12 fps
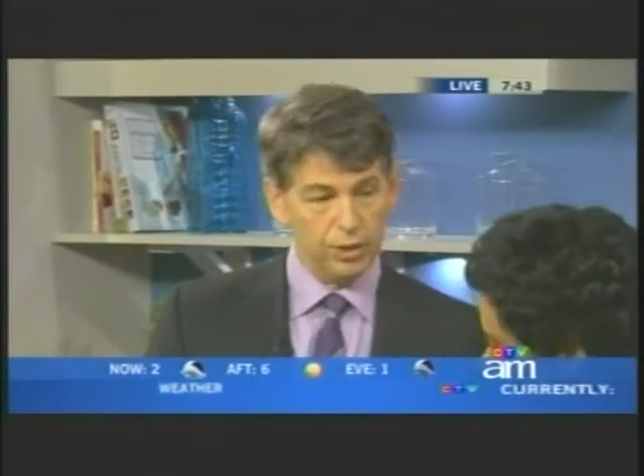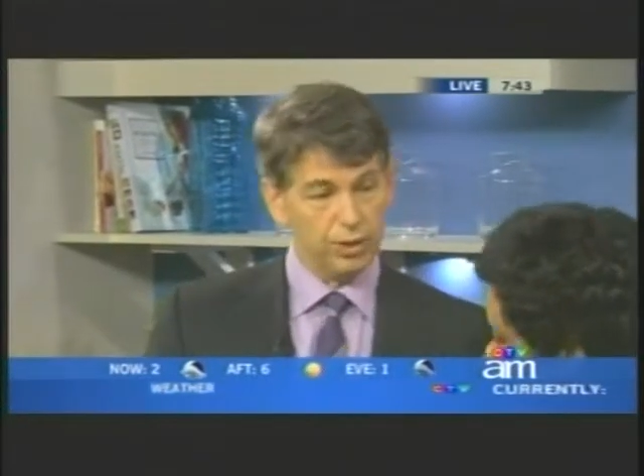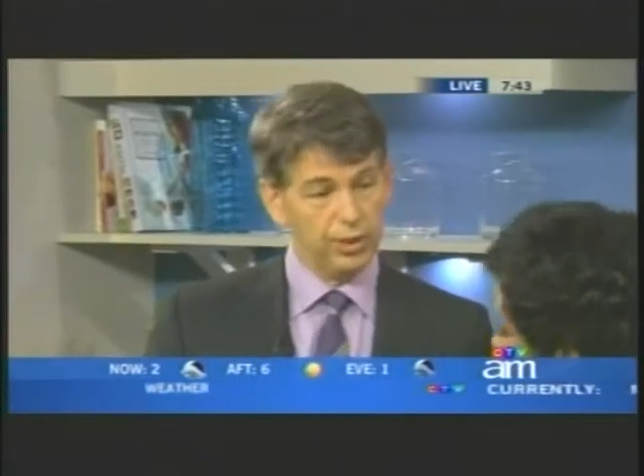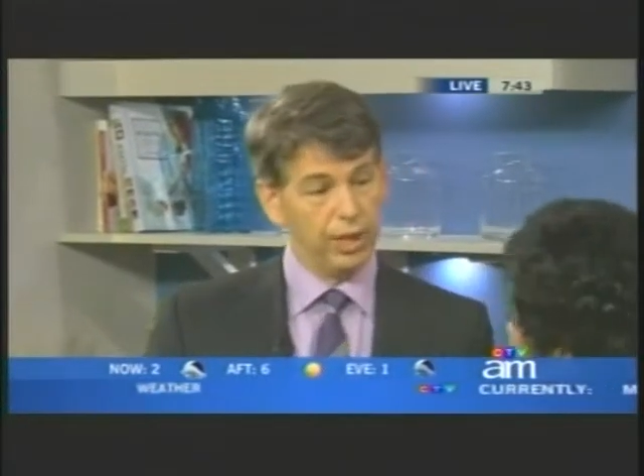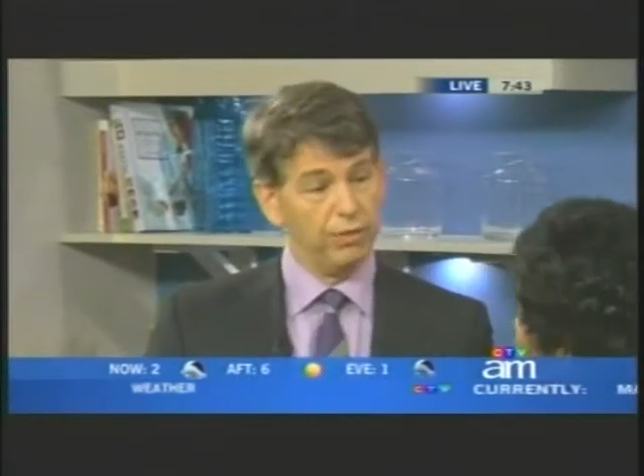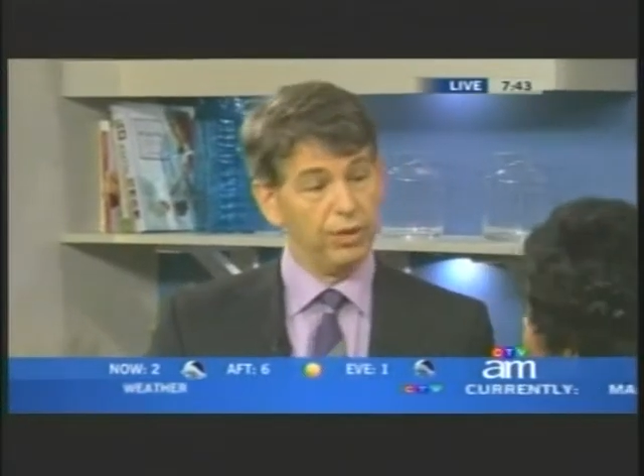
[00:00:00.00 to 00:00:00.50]
so
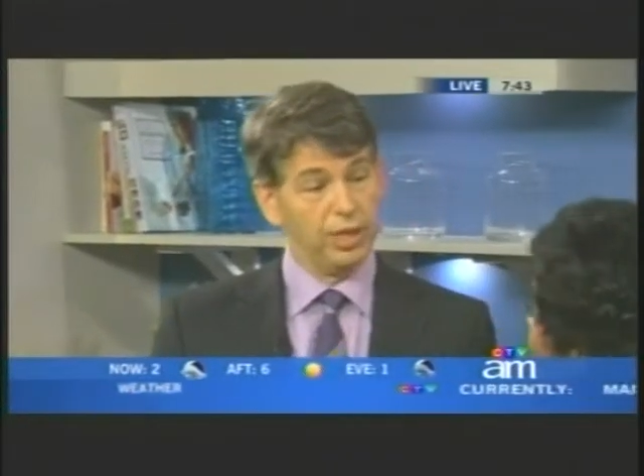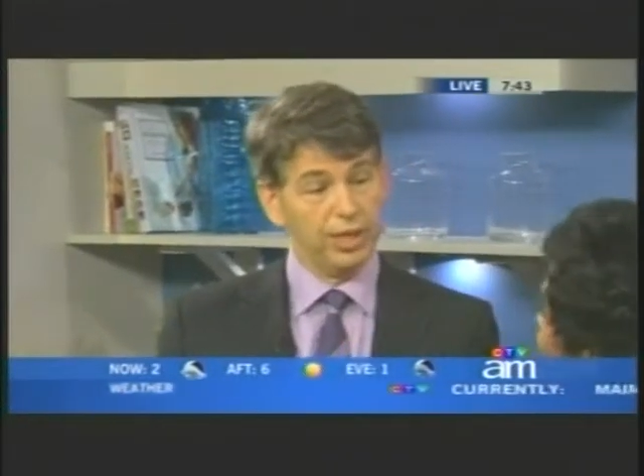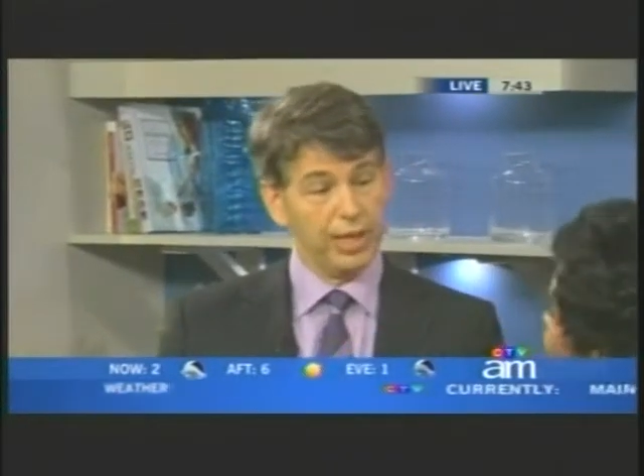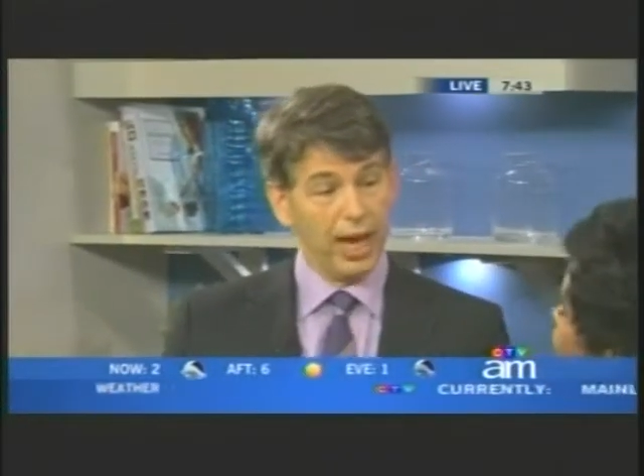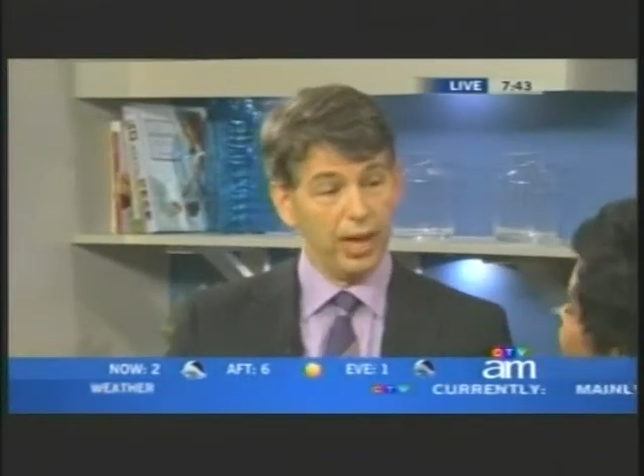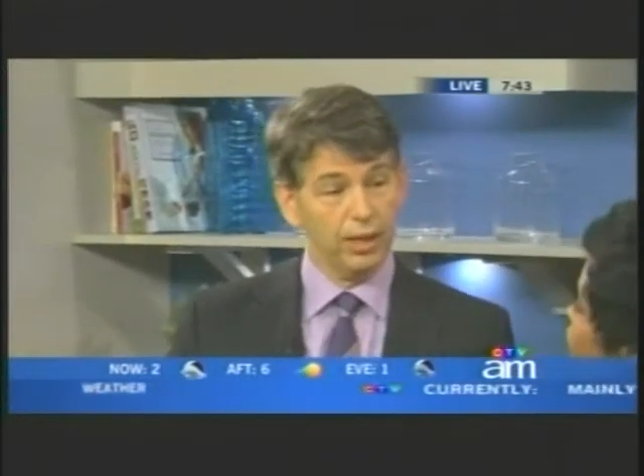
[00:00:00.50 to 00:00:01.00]
savory
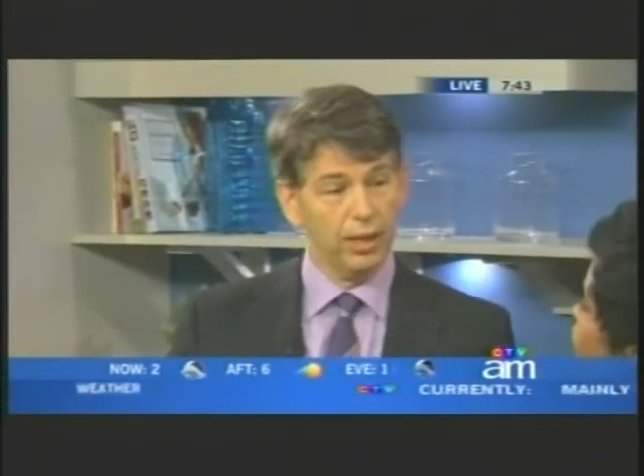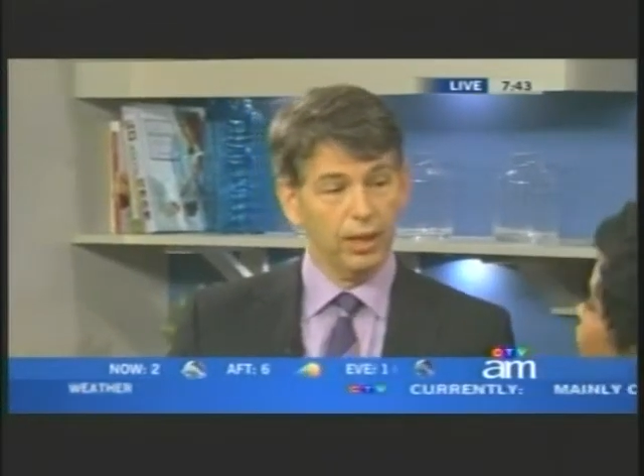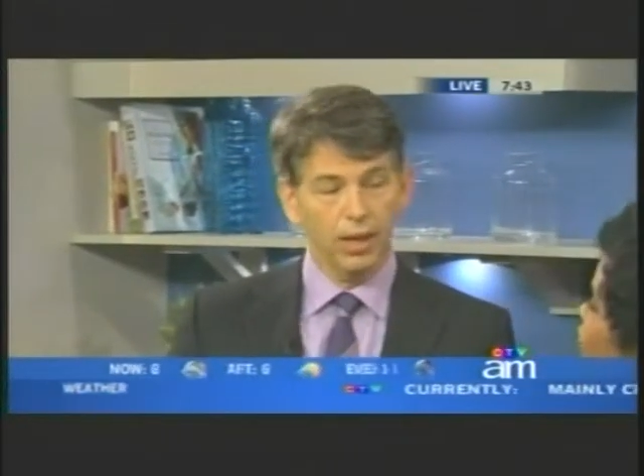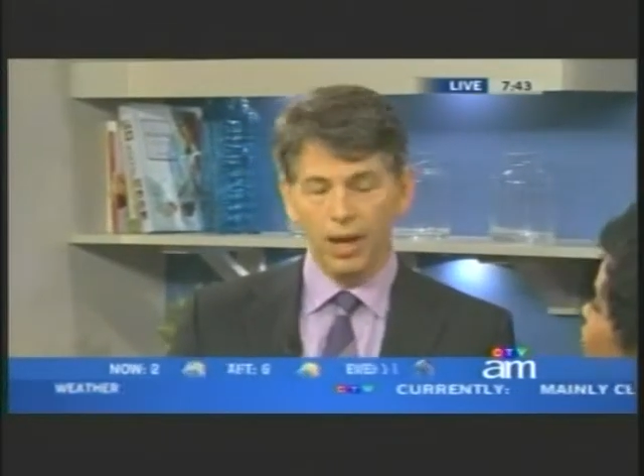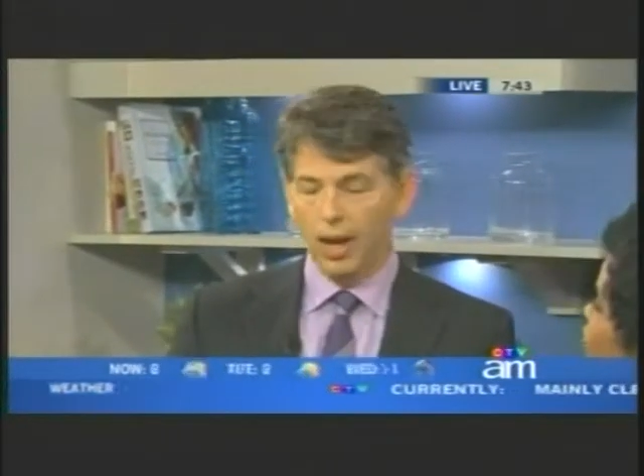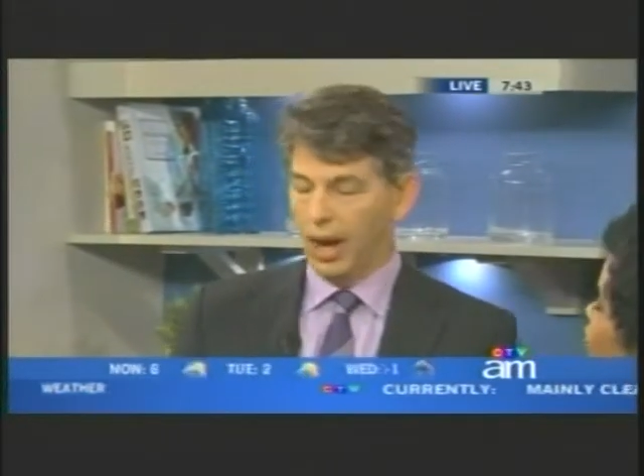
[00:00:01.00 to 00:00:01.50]
snack
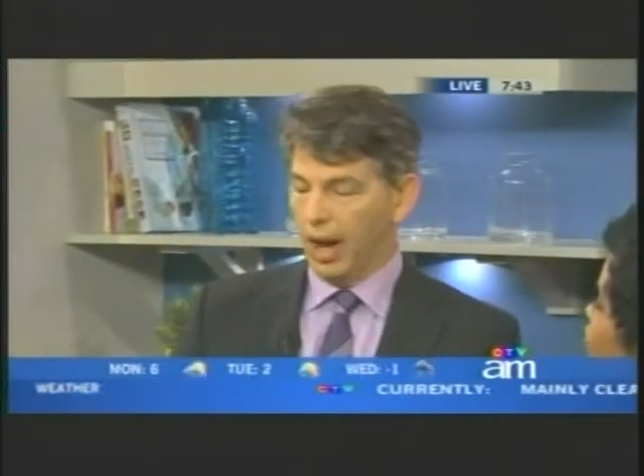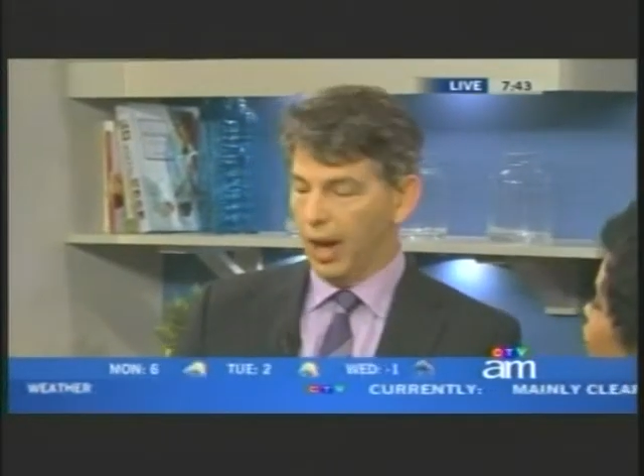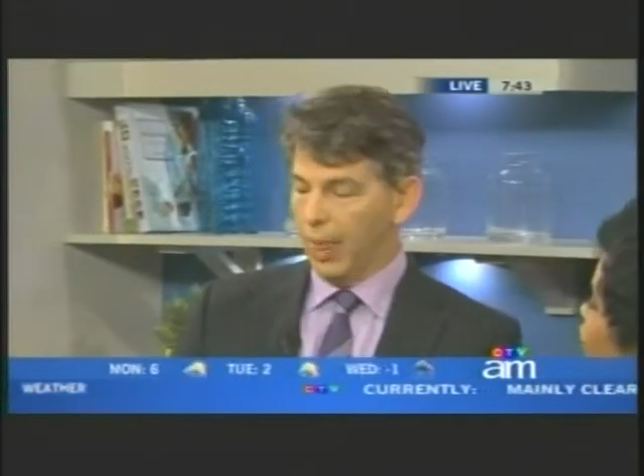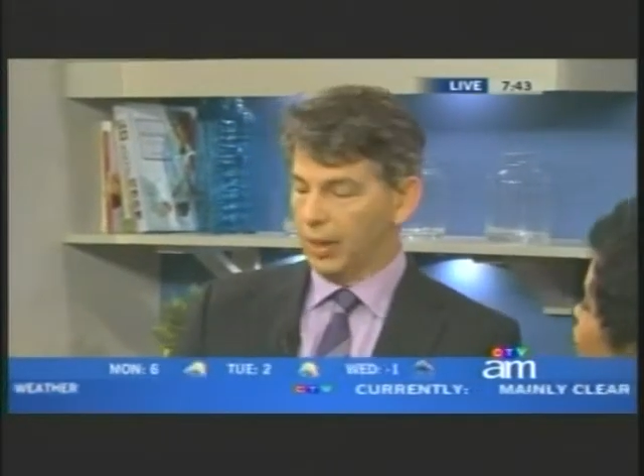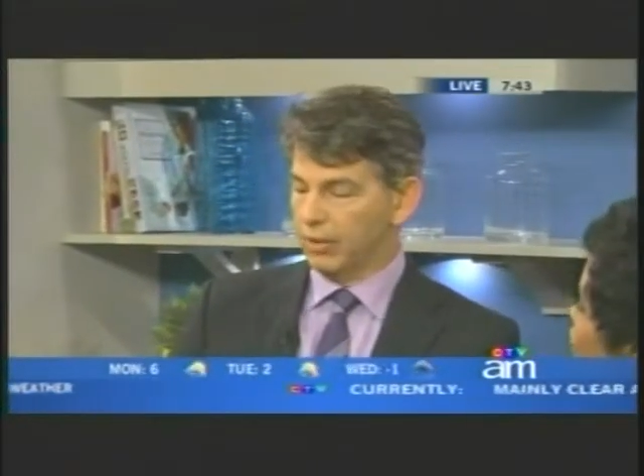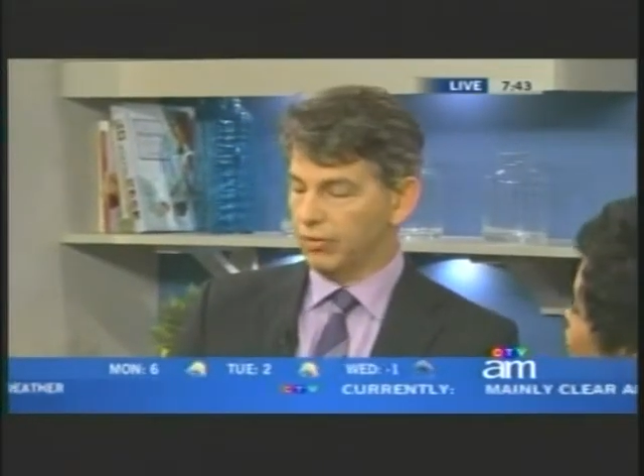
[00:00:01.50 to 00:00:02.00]

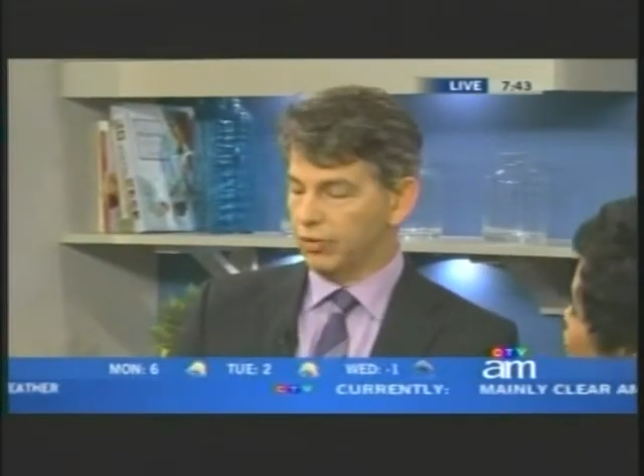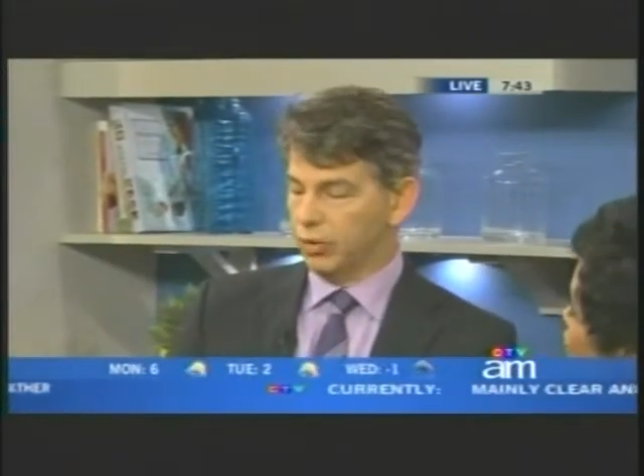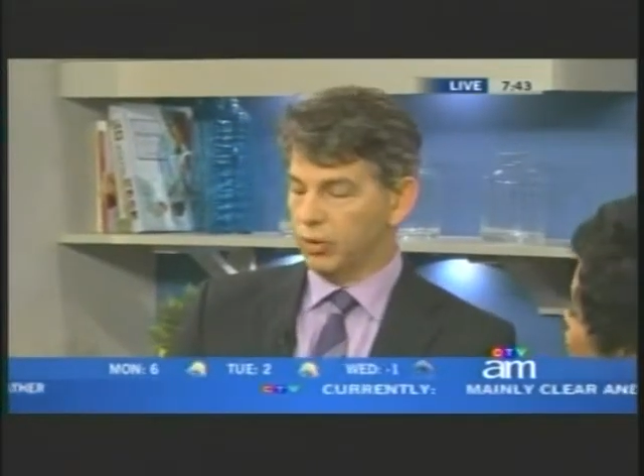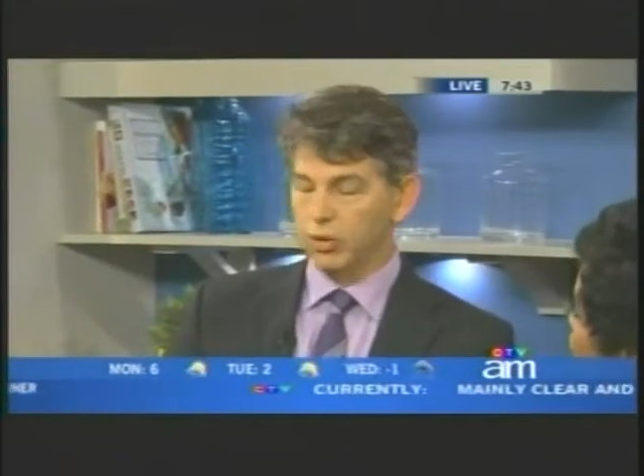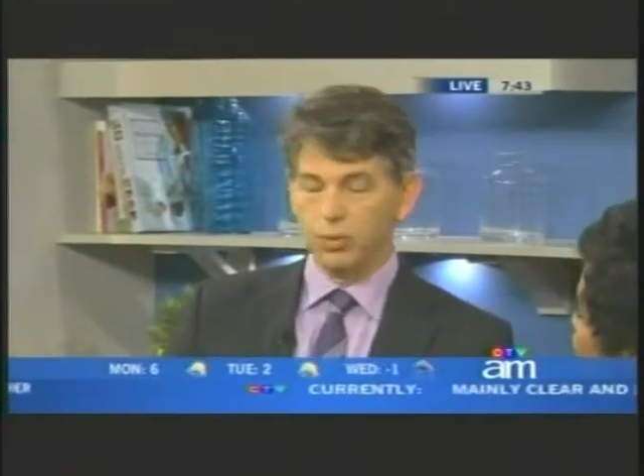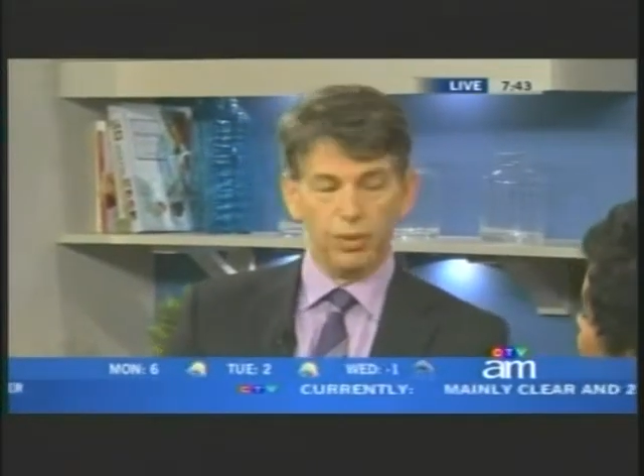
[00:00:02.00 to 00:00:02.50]
uh,
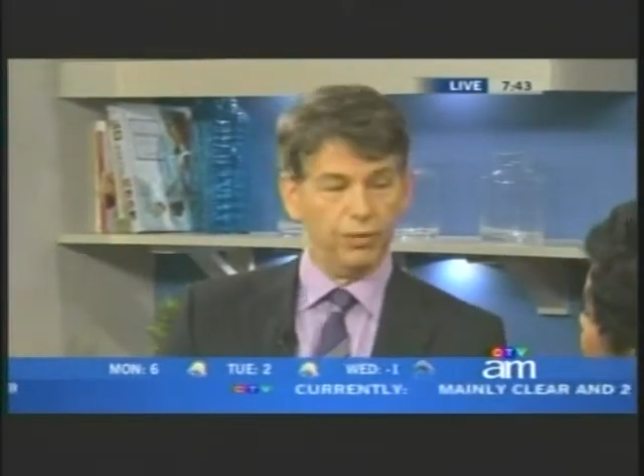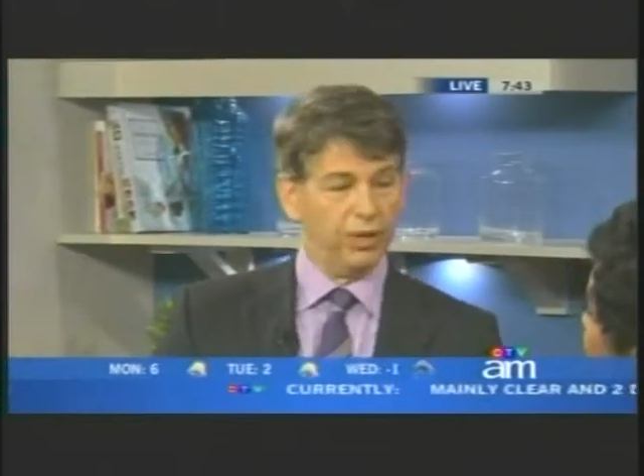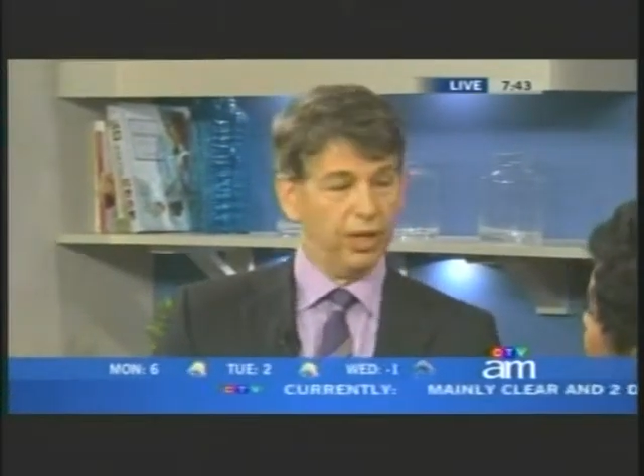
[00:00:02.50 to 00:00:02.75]
infused with